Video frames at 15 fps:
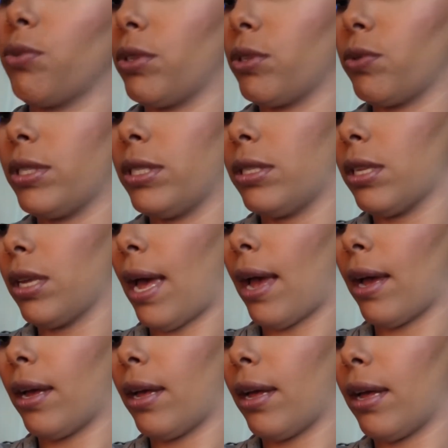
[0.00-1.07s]
This one's the
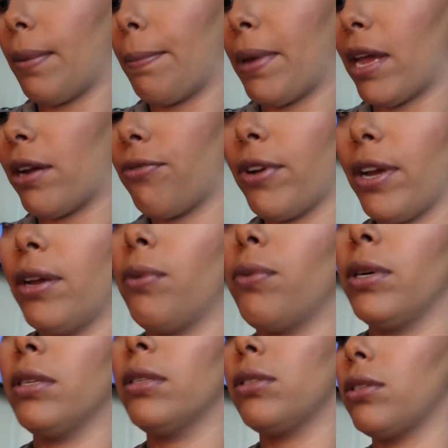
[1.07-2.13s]
uh, mattifying
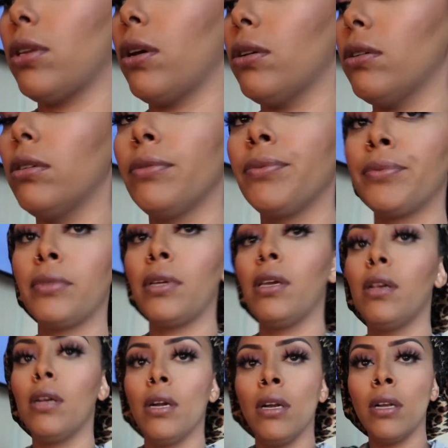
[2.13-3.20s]
one. So
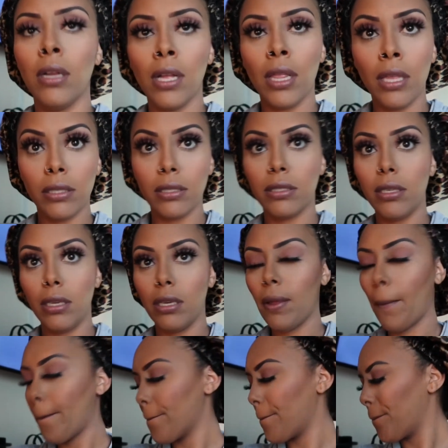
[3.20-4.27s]
let's see.
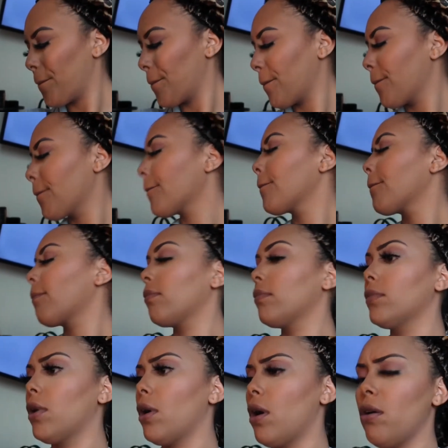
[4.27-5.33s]

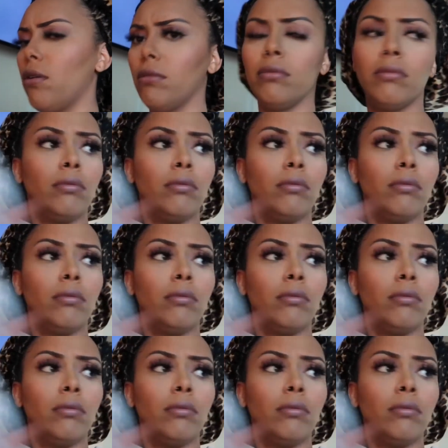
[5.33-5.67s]
Oh.